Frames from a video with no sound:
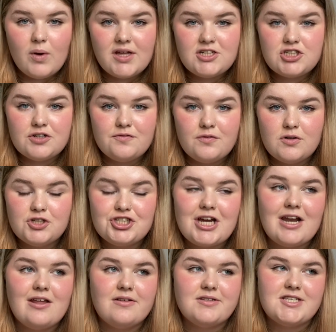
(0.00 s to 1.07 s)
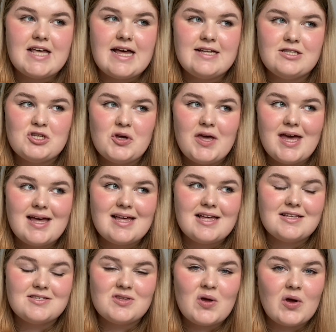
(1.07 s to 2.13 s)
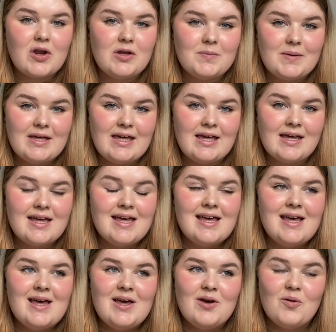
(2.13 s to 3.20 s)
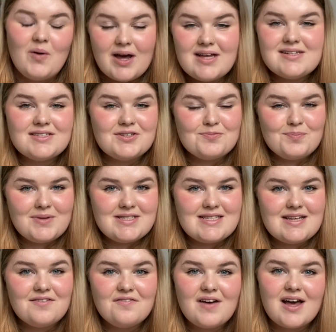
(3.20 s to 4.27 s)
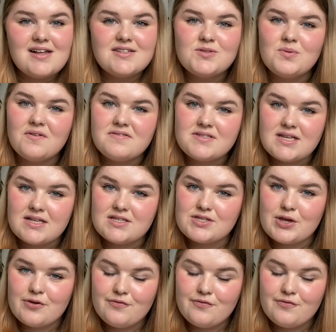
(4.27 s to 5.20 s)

which foreshadows that Zoya is not going to be quite as submissive as we've seen so